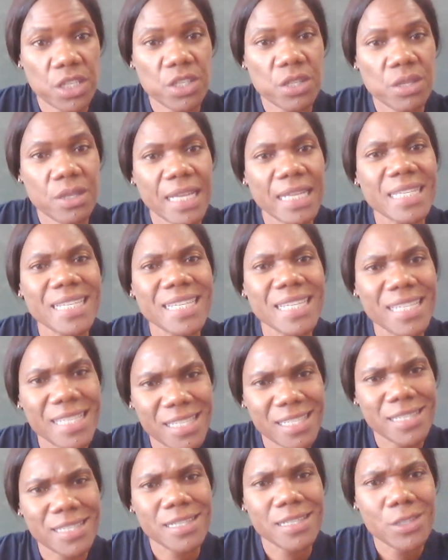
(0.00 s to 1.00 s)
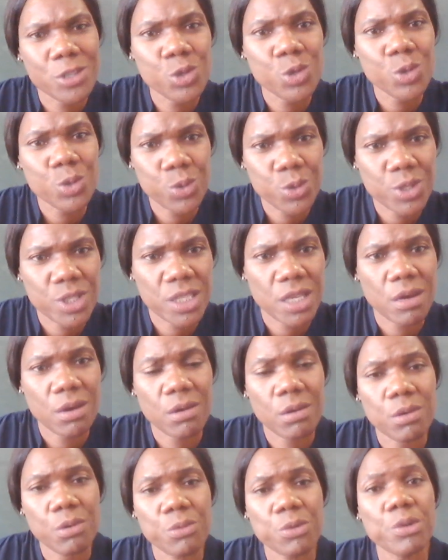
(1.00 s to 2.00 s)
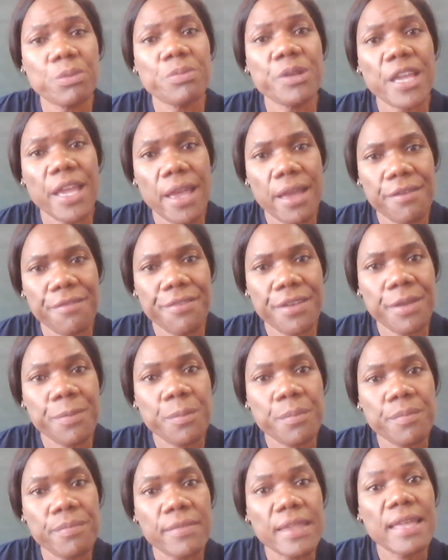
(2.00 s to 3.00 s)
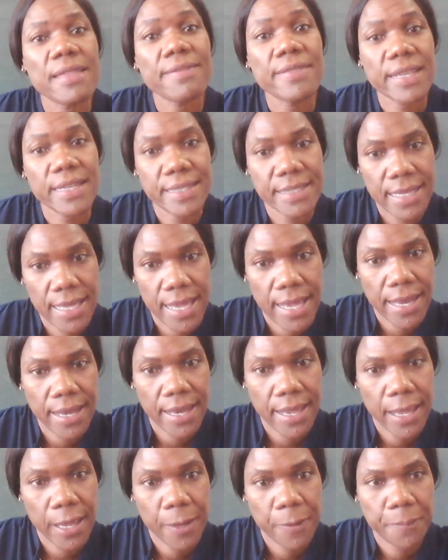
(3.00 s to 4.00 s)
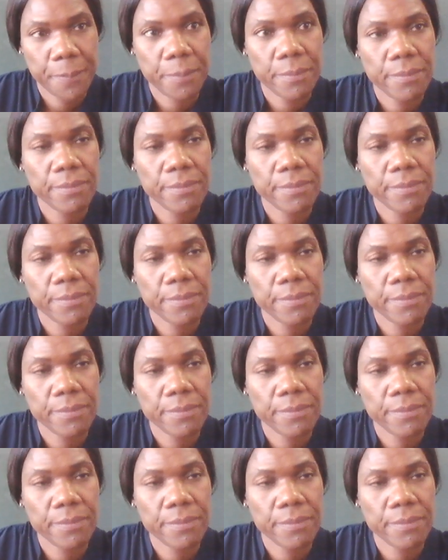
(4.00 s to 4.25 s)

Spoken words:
so that each new cell will be having the DNA.